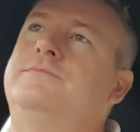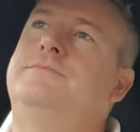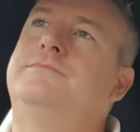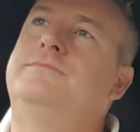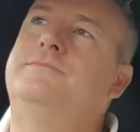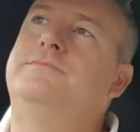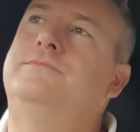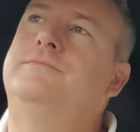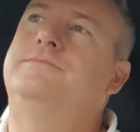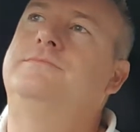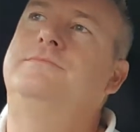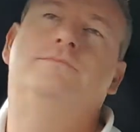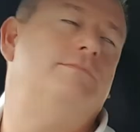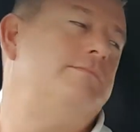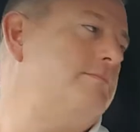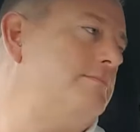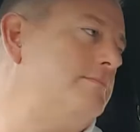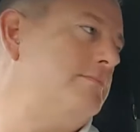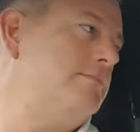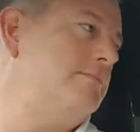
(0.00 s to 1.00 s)

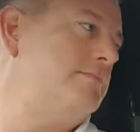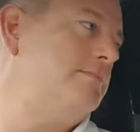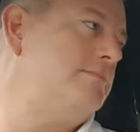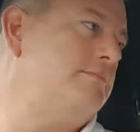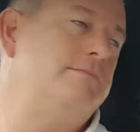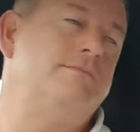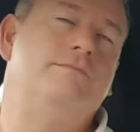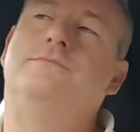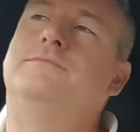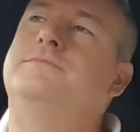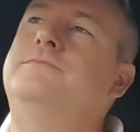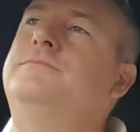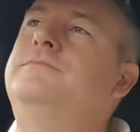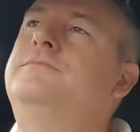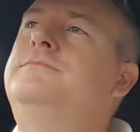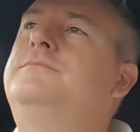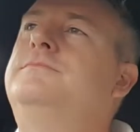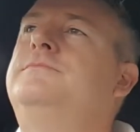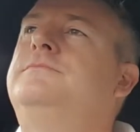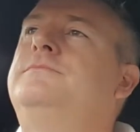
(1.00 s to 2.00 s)

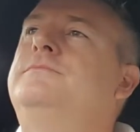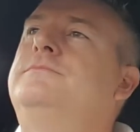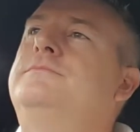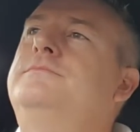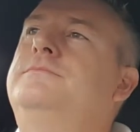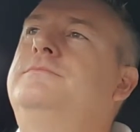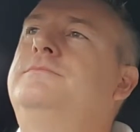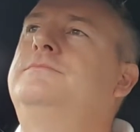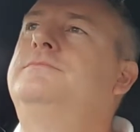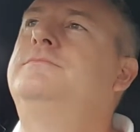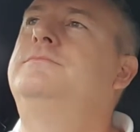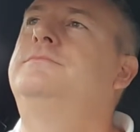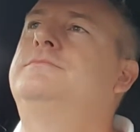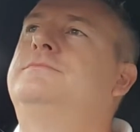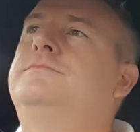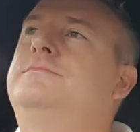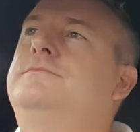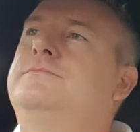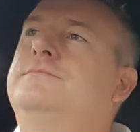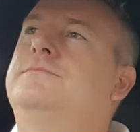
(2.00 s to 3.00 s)

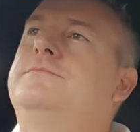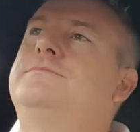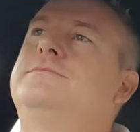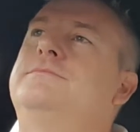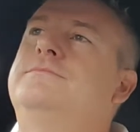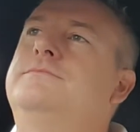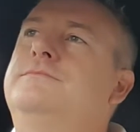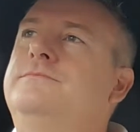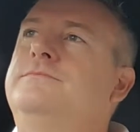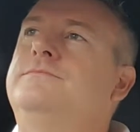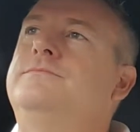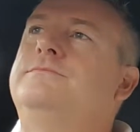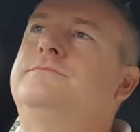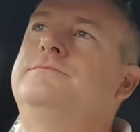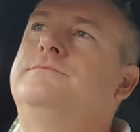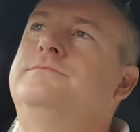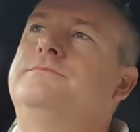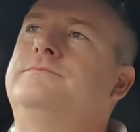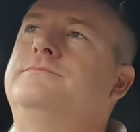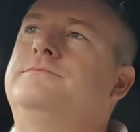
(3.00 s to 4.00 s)

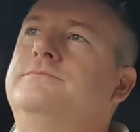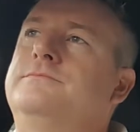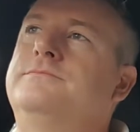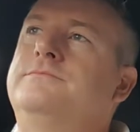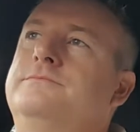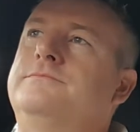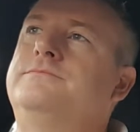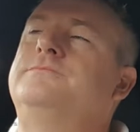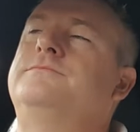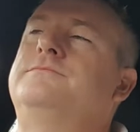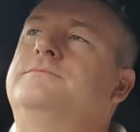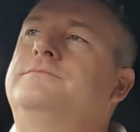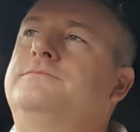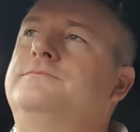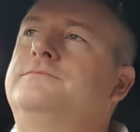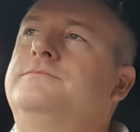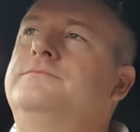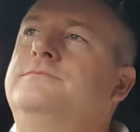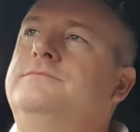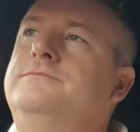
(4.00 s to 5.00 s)

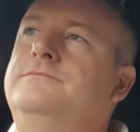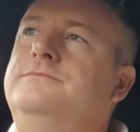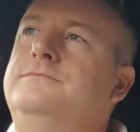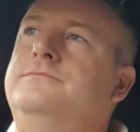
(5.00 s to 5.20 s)
The person shown says nothing.